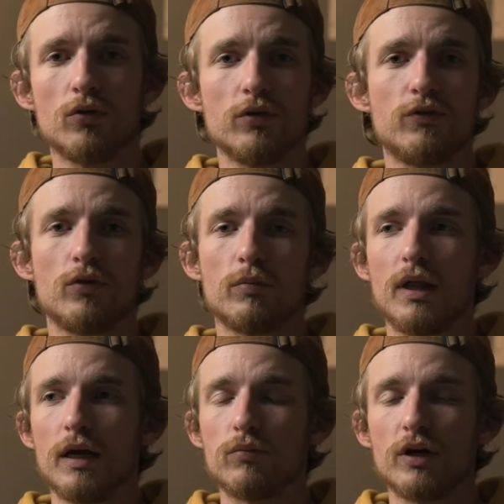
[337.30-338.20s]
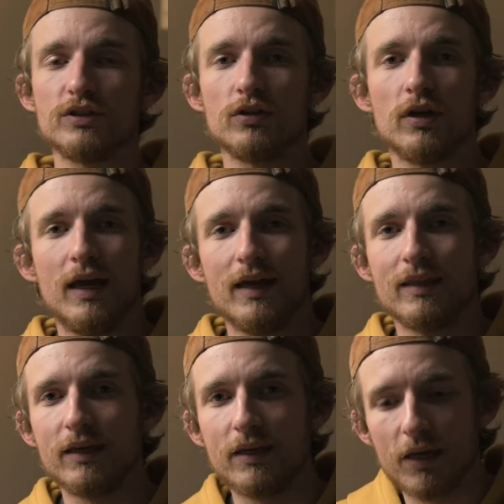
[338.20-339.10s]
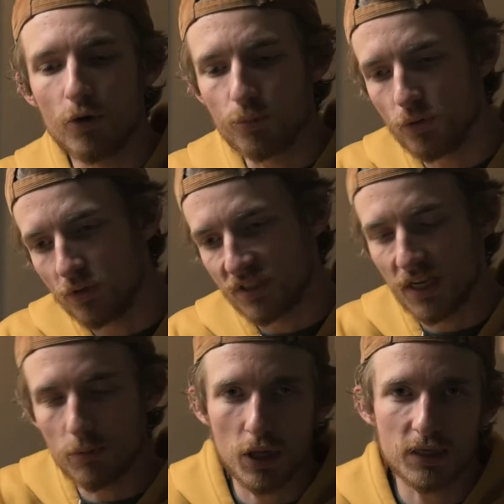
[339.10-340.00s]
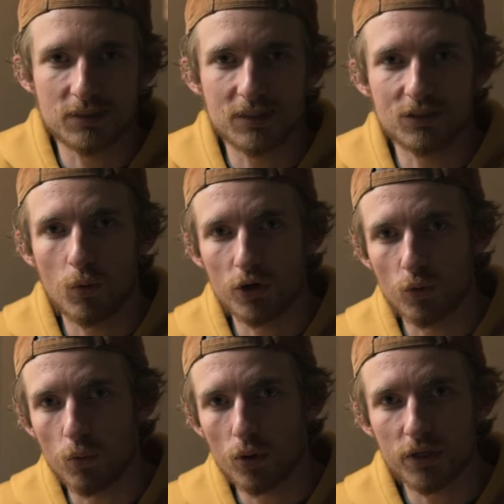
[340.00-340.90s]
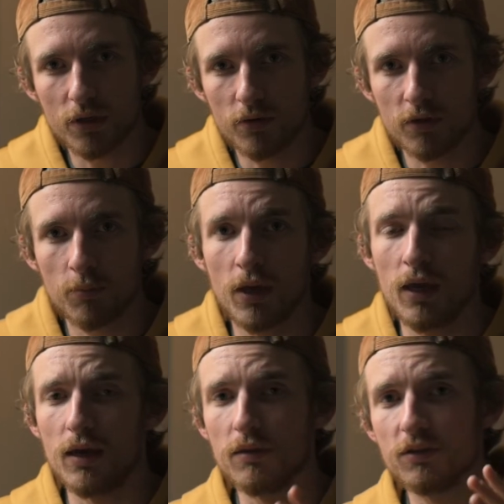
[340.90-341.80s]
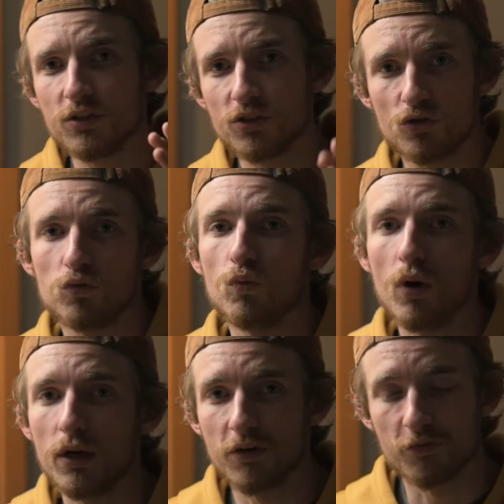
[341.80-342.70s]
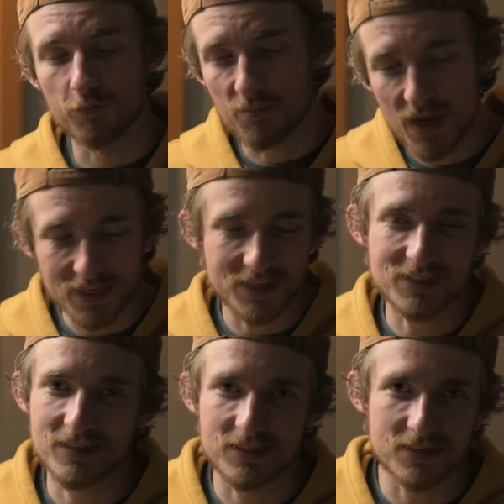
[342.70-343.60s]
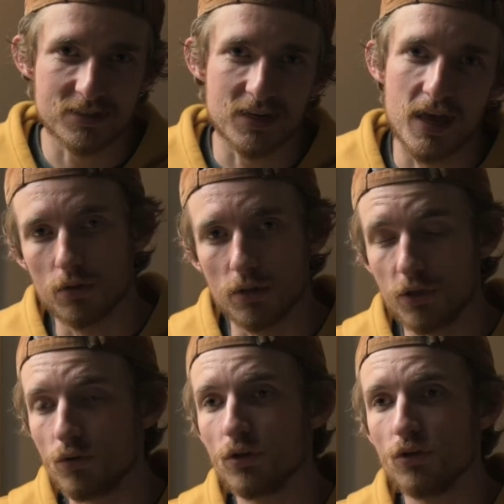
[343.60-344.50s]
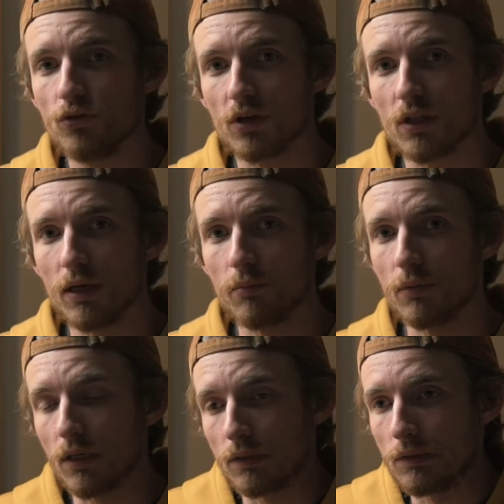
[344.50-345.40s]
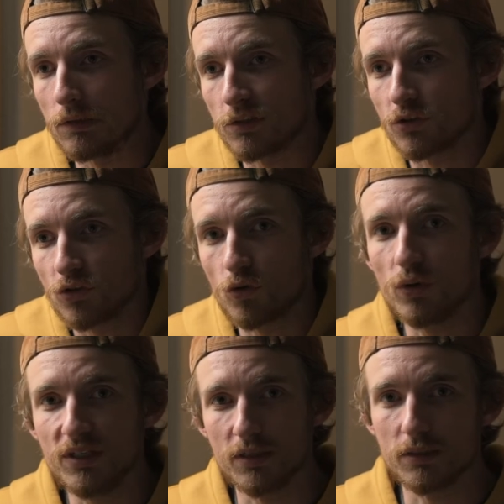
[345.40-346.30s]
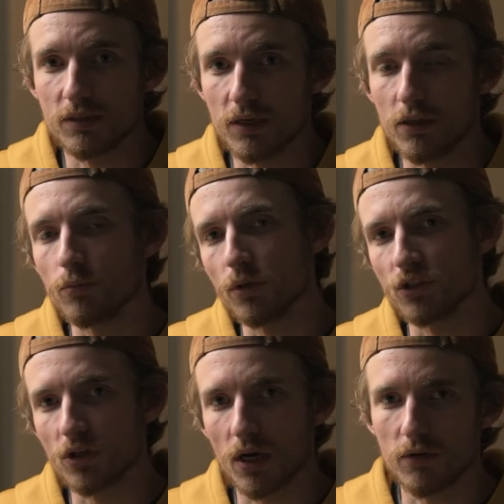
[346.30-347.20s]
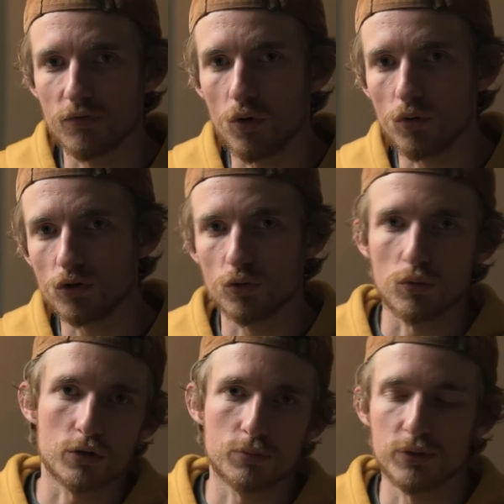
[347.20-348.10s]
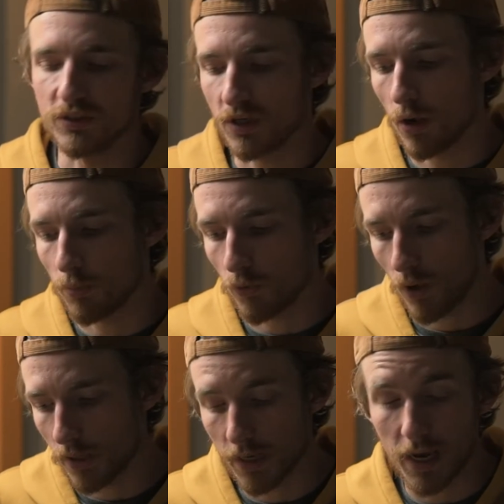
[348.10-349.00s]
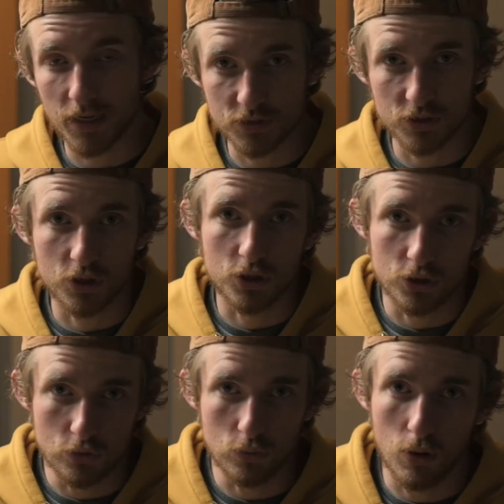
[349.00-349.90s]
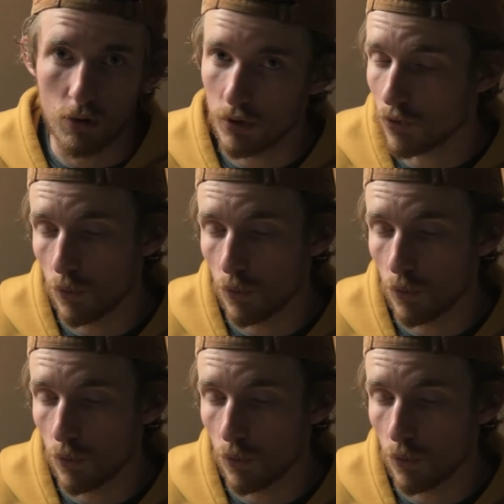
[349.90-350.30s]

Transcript: only for applying pressure, they can help you to stabilize things while you're working on them, and this is just one of many instances that you can use a clamp not to just squeeze things together, but to kind of hold your workpiece upright as you are